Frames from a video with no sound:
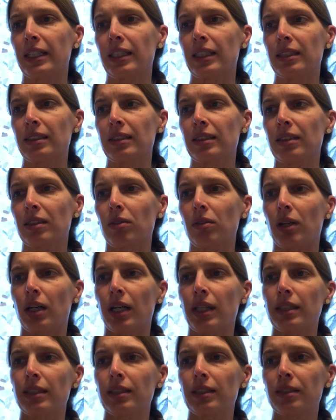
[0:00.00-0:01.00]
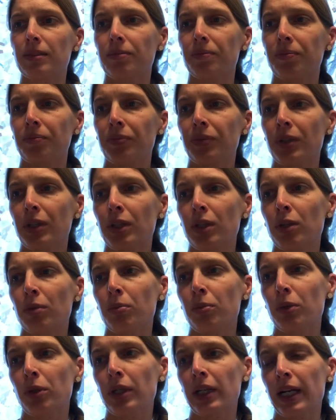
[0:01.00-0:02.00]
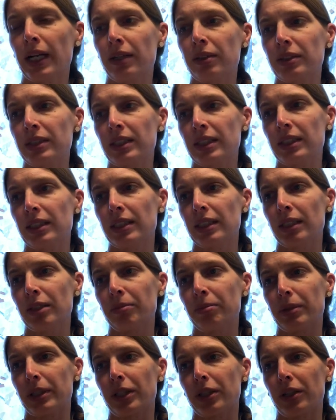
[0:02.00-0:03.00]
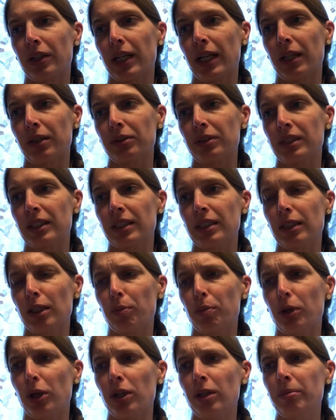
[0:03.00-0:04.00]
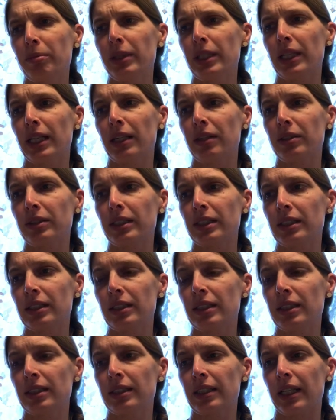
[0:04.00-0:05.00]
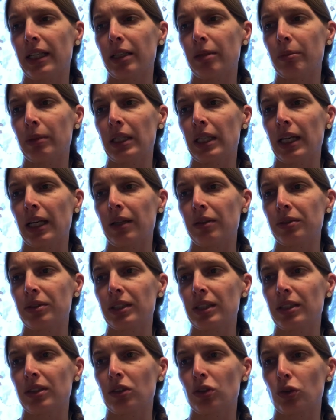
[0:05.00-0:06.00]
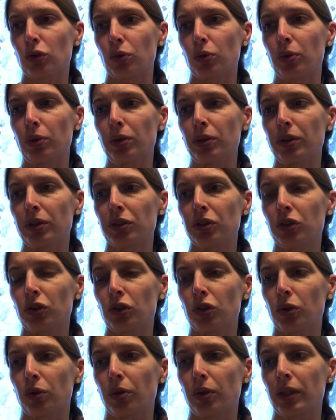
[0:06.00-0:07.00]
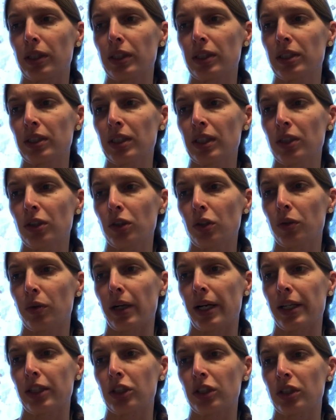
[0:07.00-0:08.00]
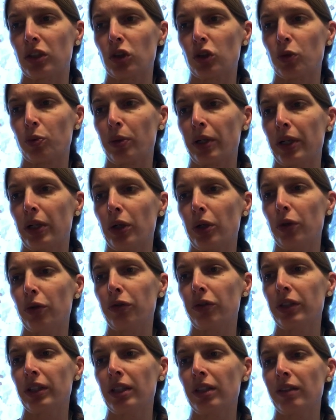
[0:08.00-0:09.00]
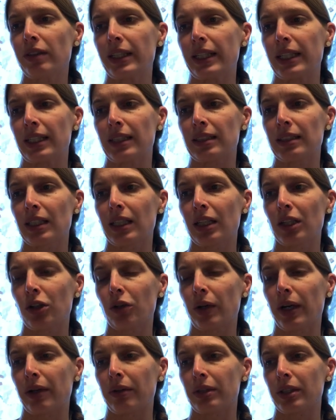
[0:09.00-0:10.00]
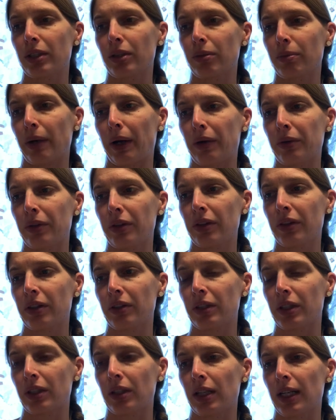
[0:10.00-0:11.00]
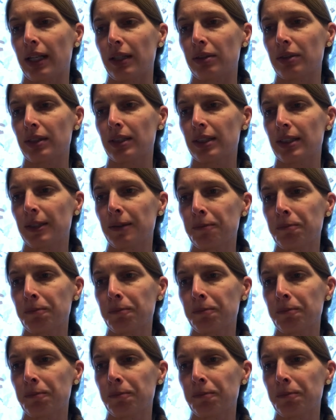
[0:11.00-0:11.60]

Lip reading: into lots. More houses and bigger houses, apartment houses and tenement houses, schools, stores, and garages spread over the land and crowded around the little house.